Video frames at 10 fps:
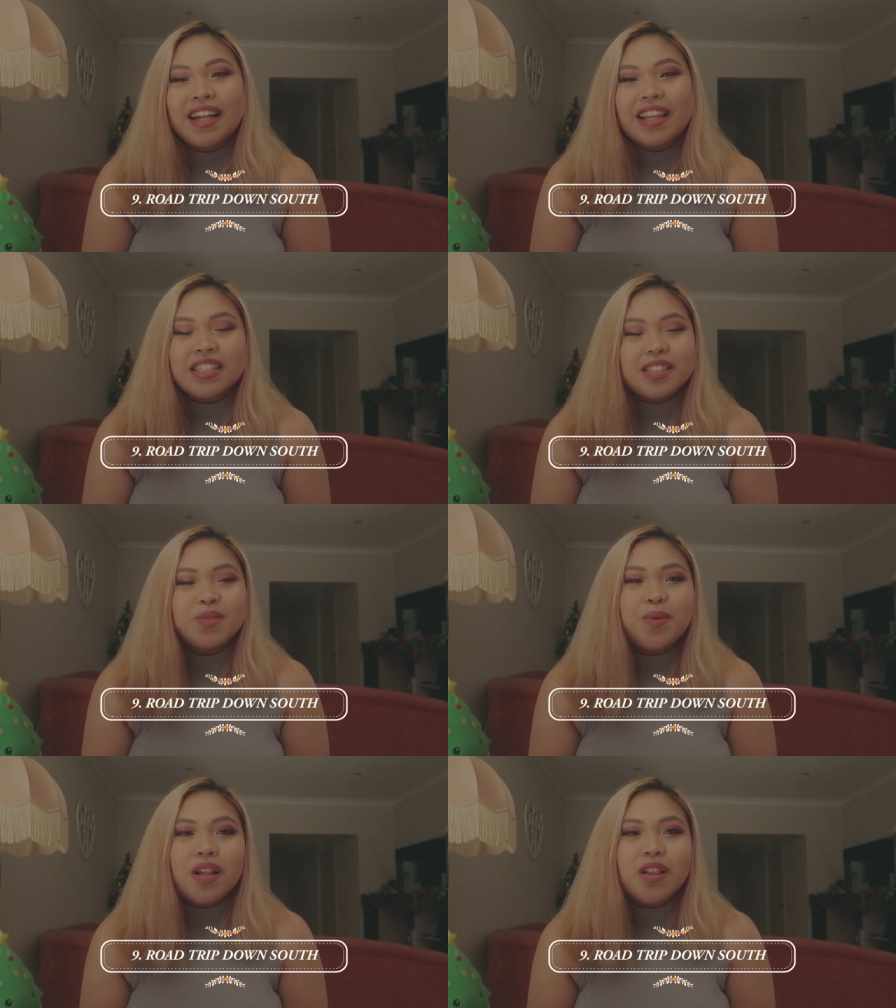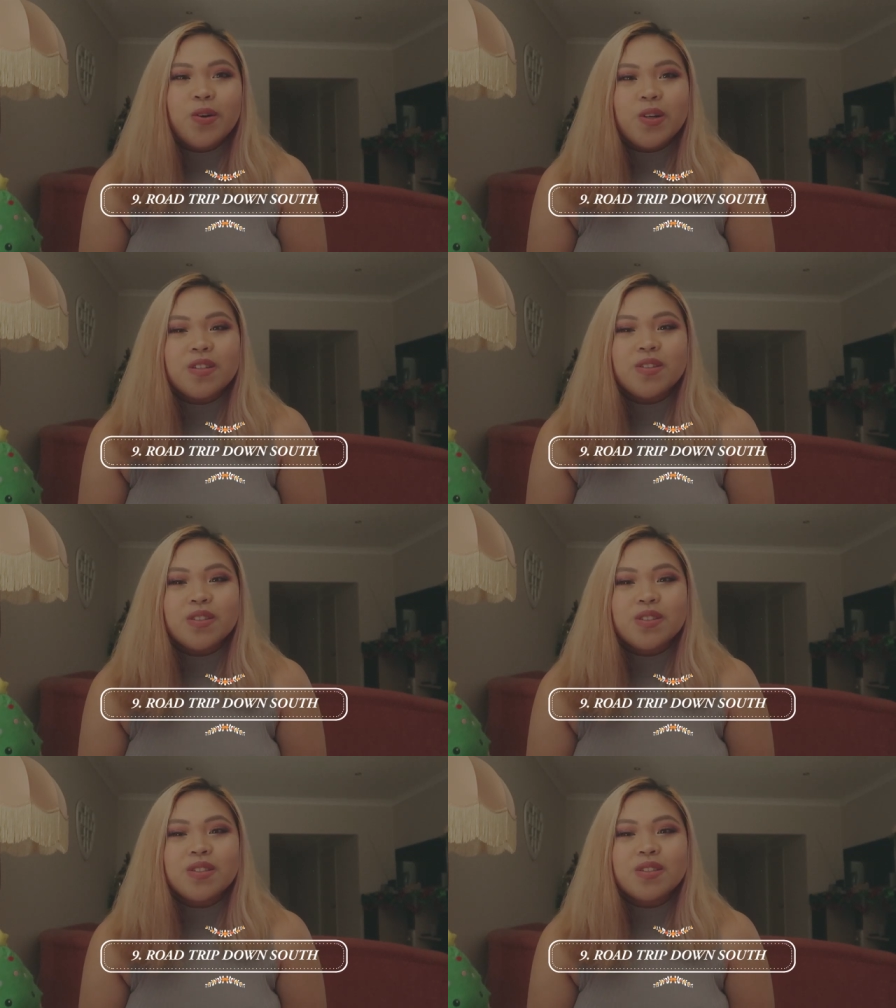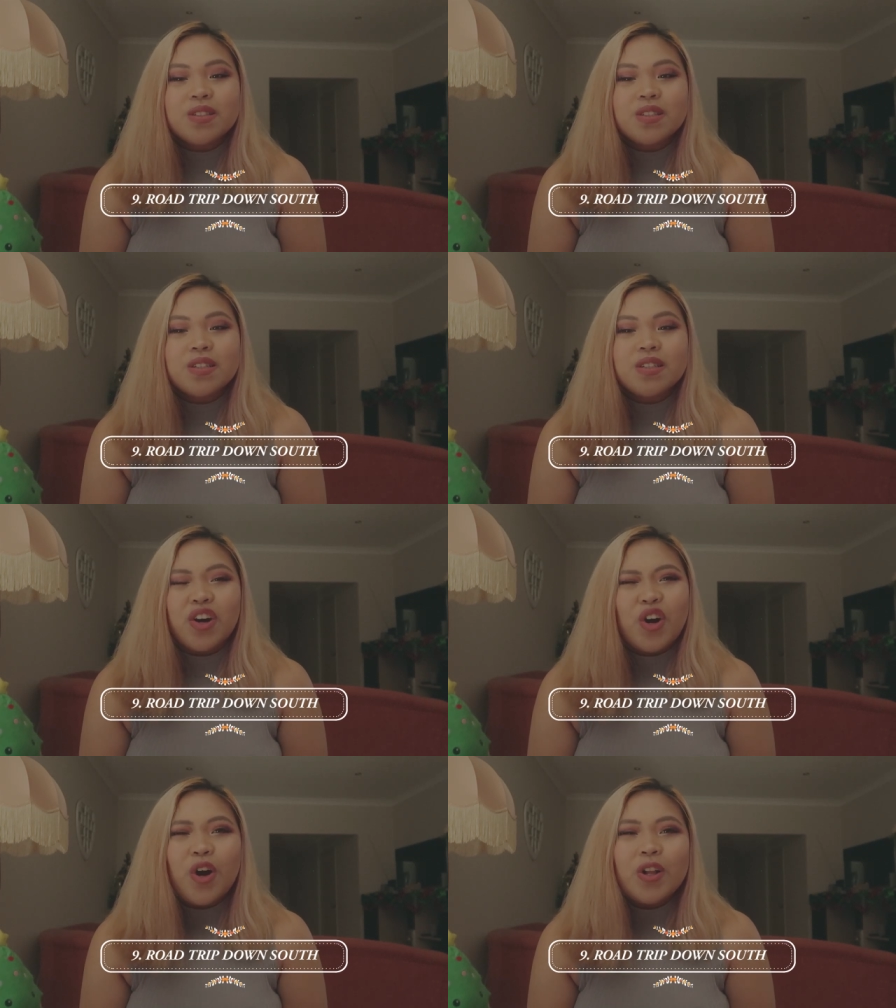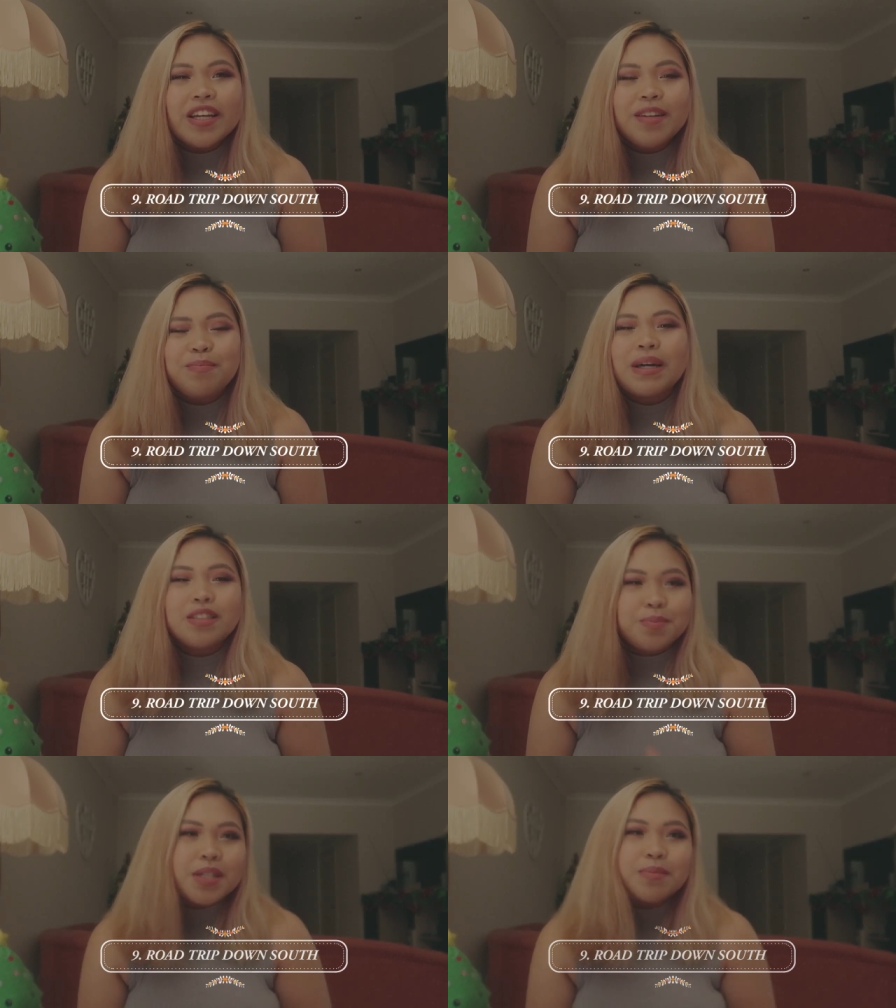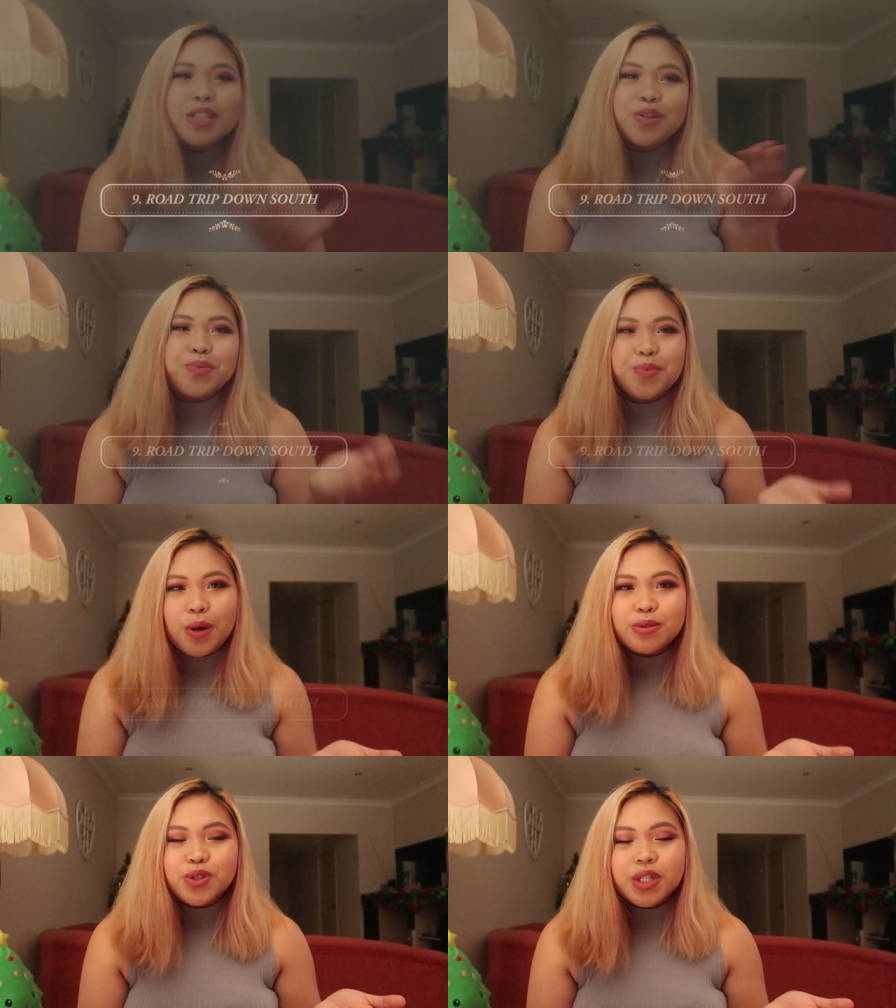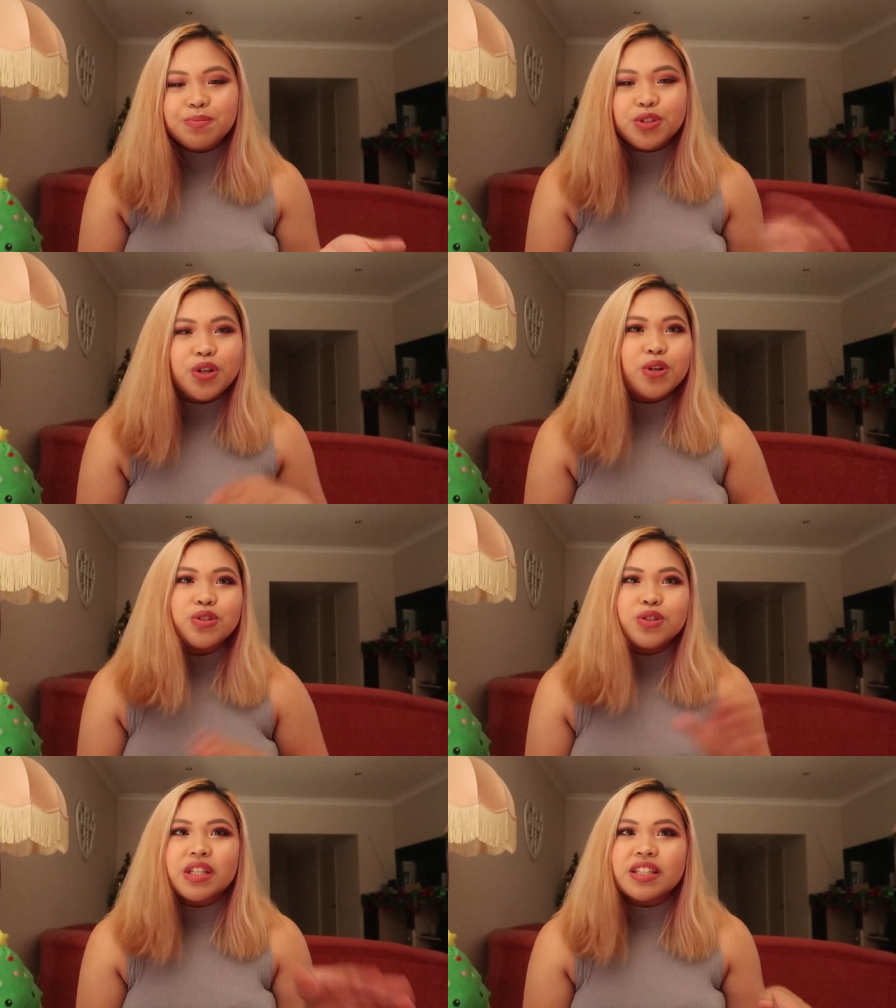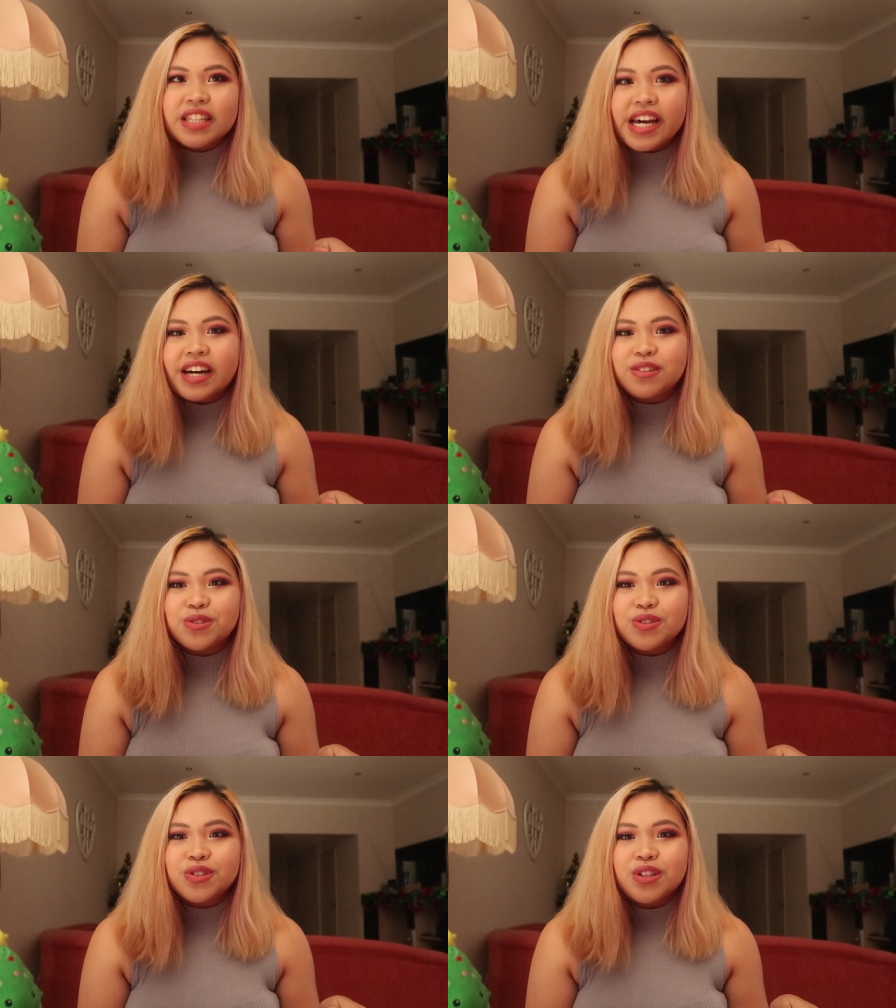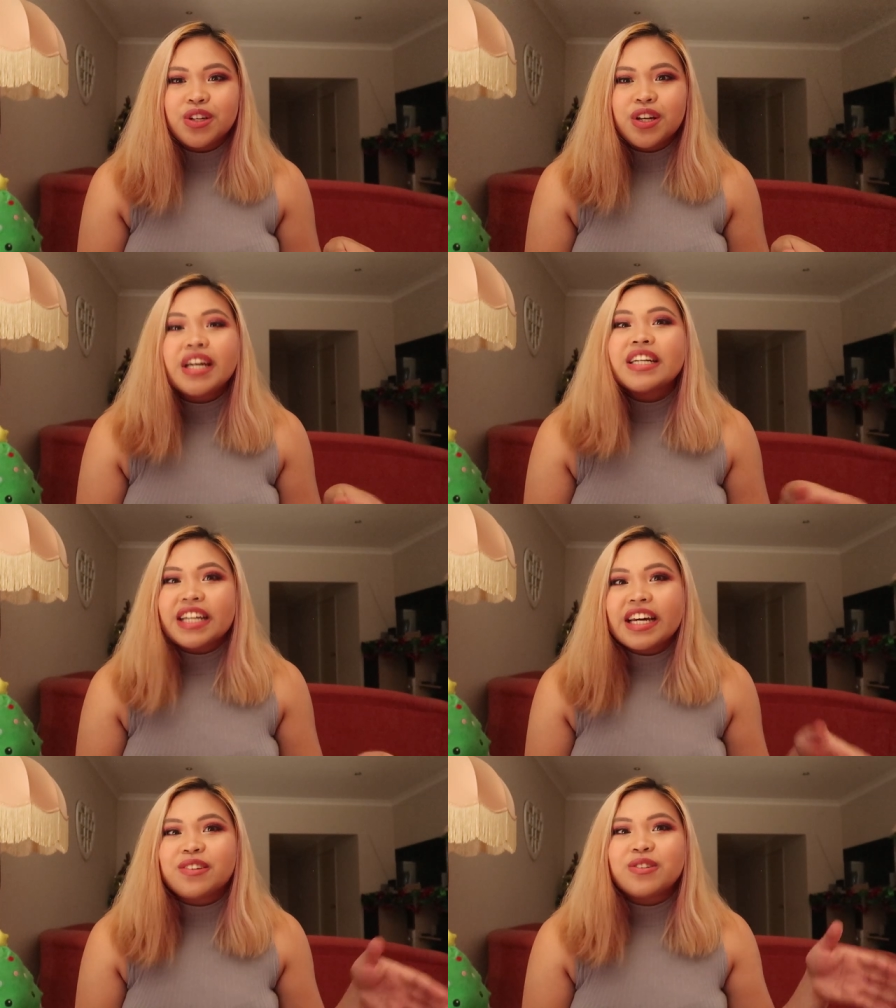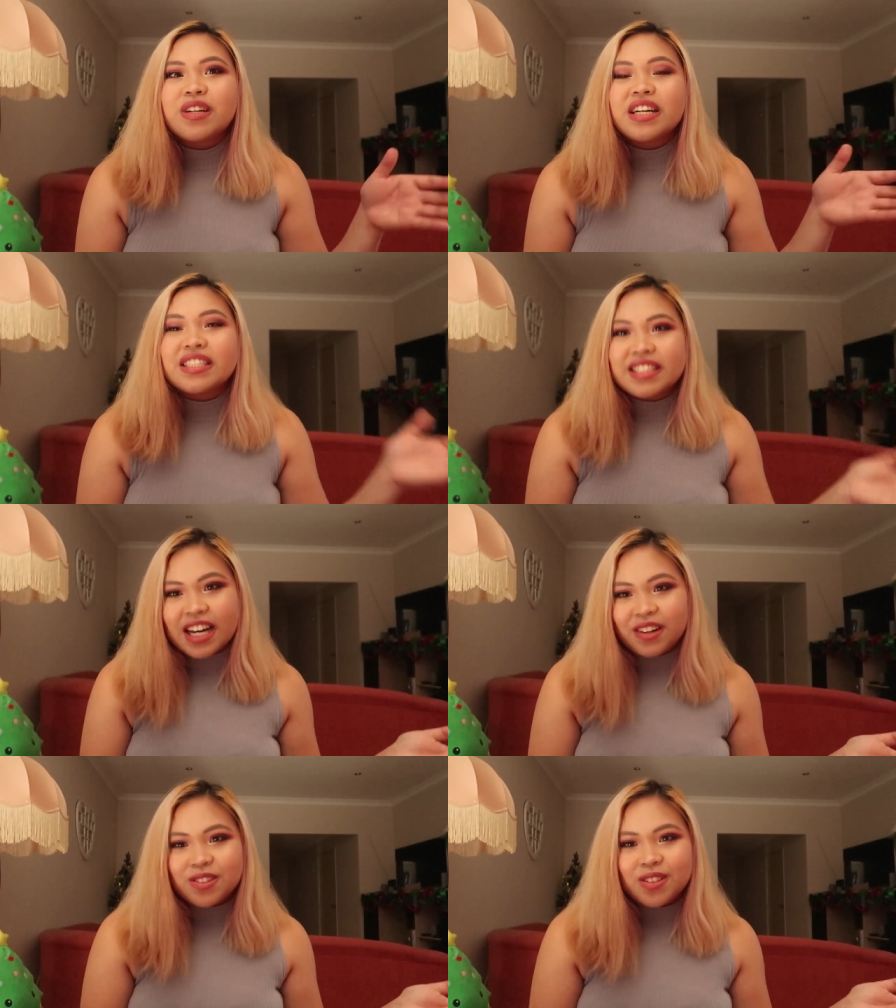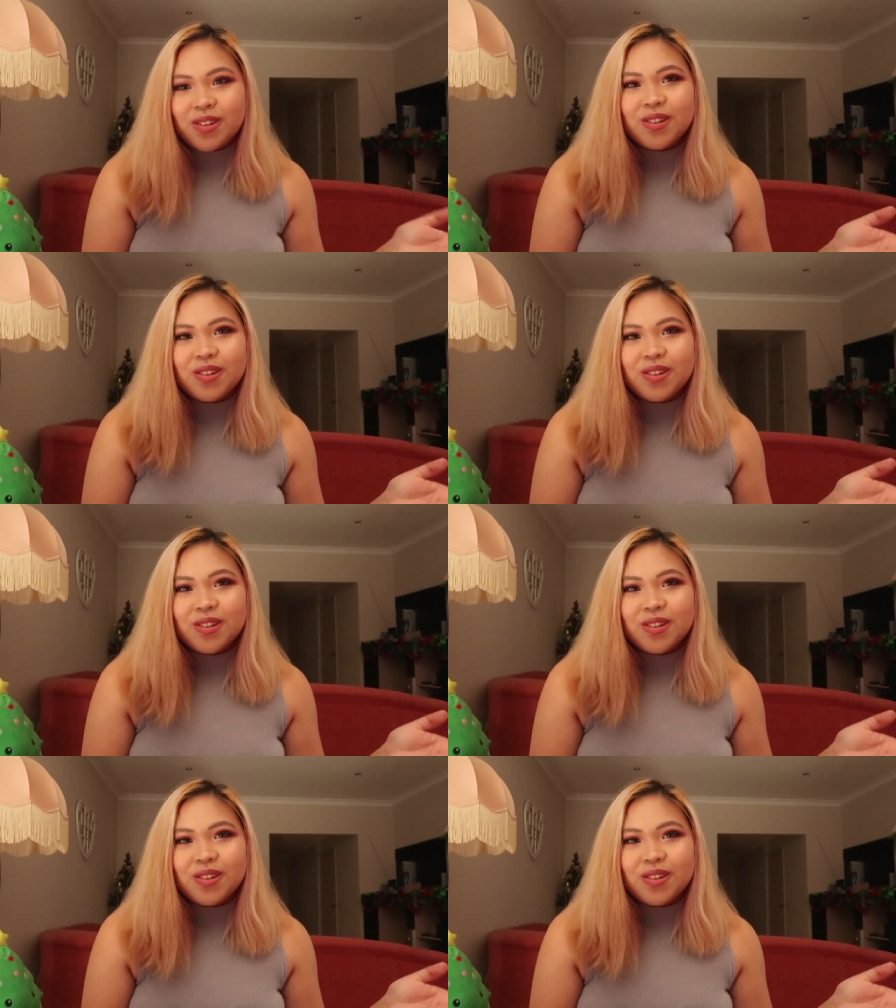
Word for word: This is what locals call it, but it's pretty much a road trip to go to the towns down south.